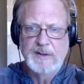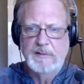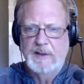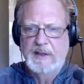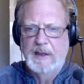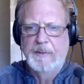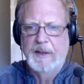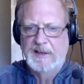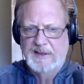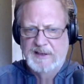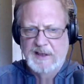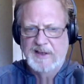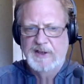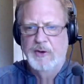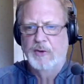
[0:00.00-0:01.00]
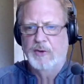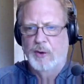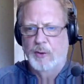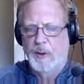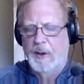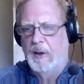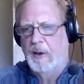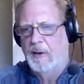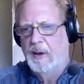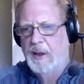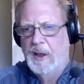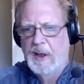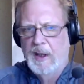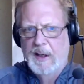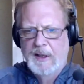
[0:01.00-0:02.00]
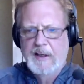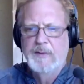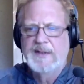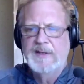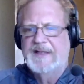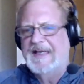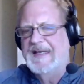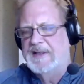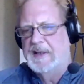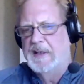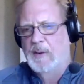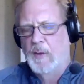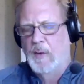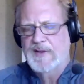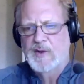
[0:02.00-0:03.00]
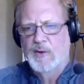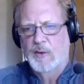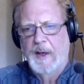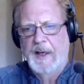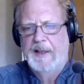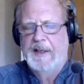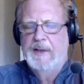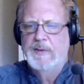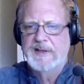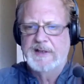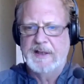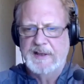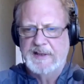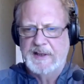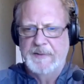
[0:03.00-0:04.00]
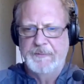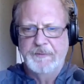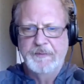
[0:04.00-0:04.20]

He had about a 6-year career. He was decent. He wasn't great. He was decent.